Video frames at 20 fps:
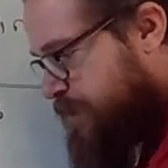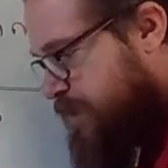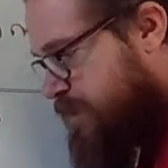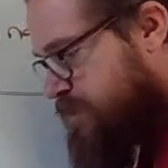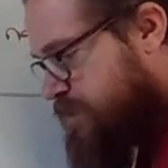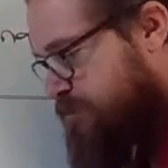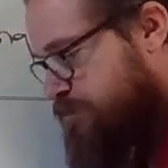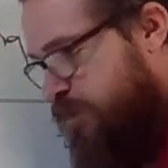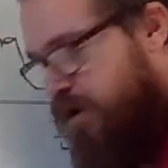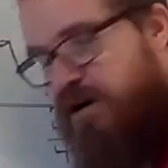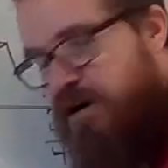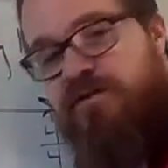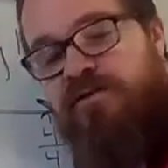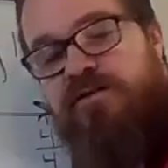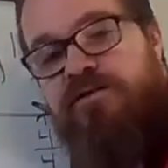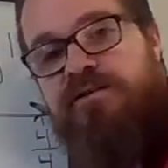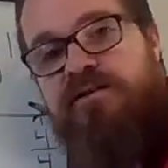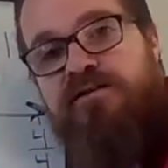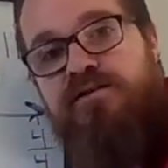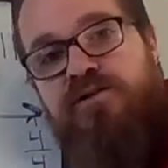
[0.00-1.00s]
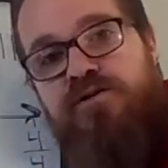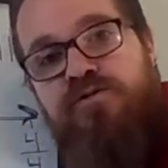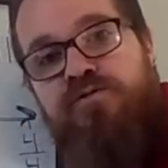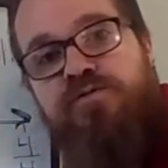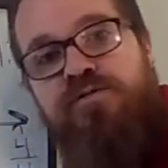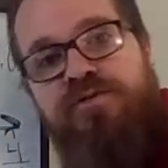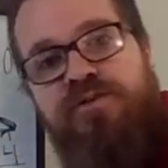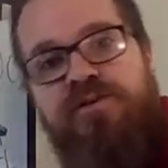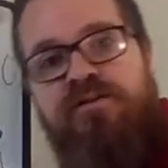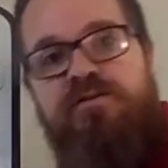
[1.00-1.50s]
is smaller than
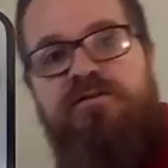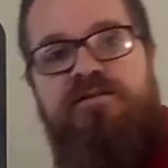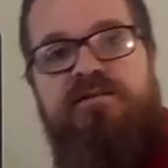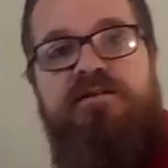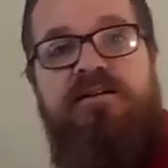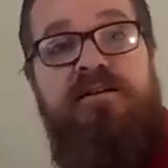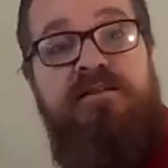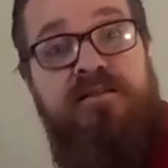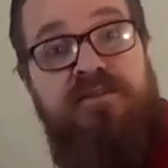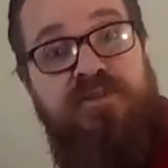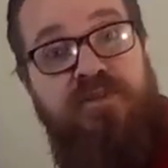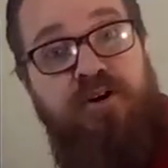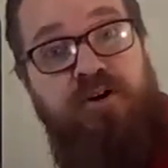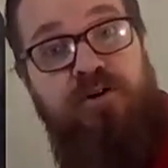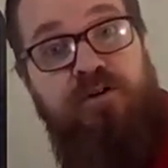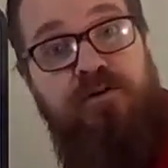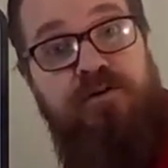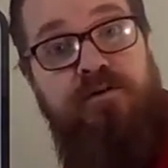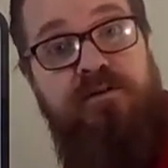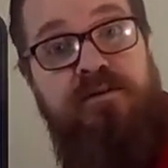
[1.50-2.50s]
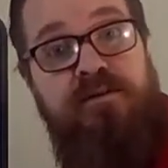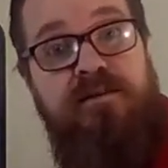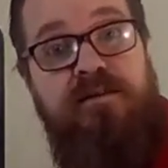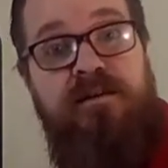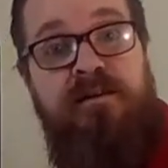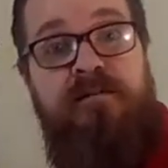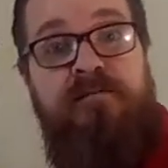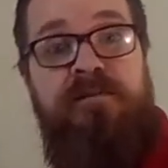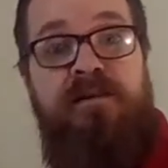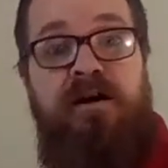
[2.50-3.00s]
2/3 because thirds
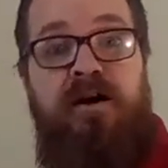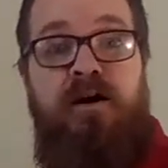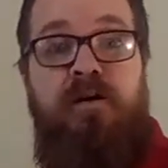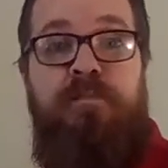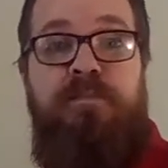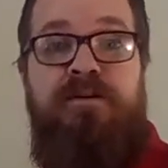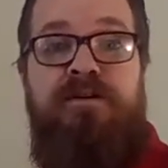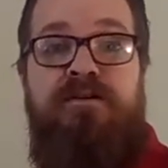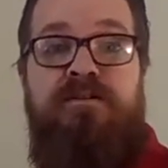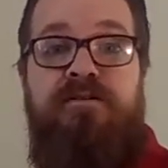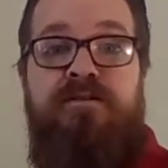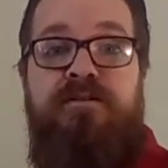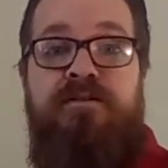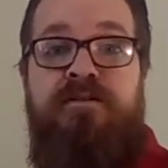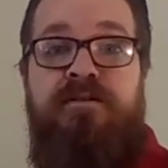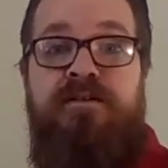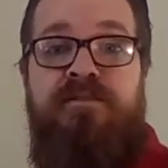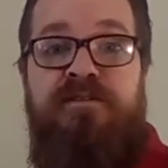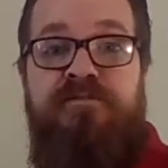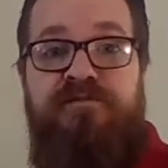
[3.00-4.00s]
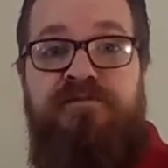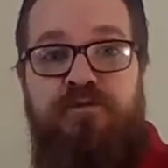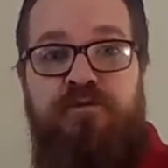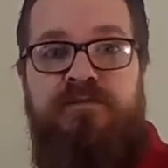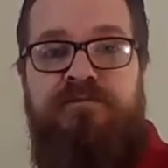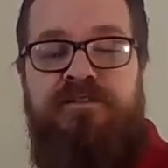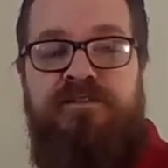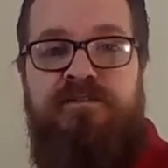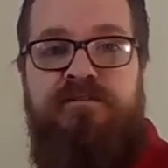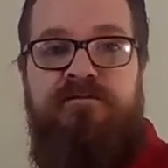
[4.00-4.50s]
are bigger than
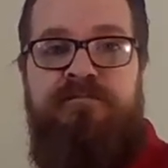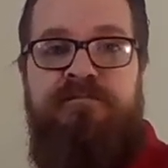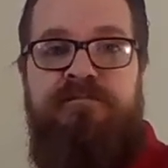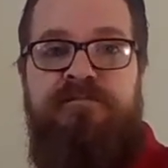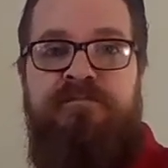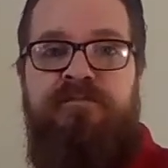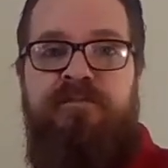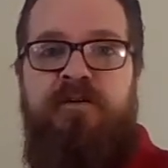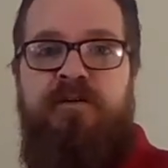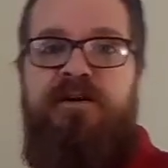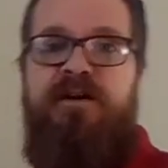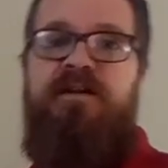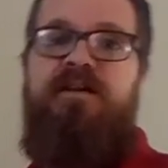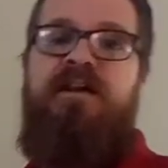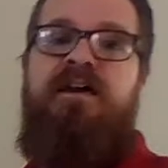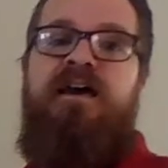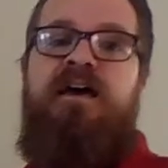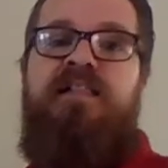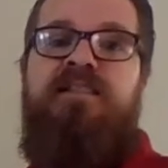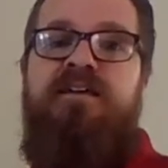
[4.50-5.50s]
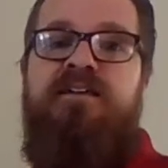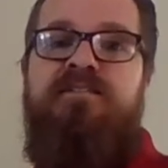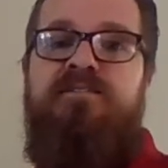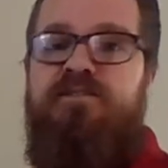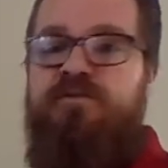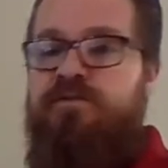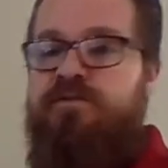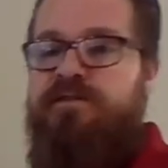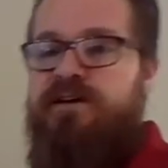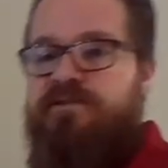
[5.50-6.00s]
fourths. Okay? Let's
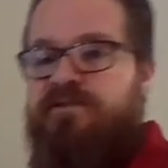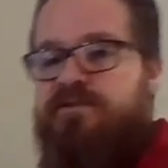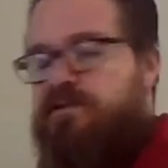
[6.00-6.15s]
do another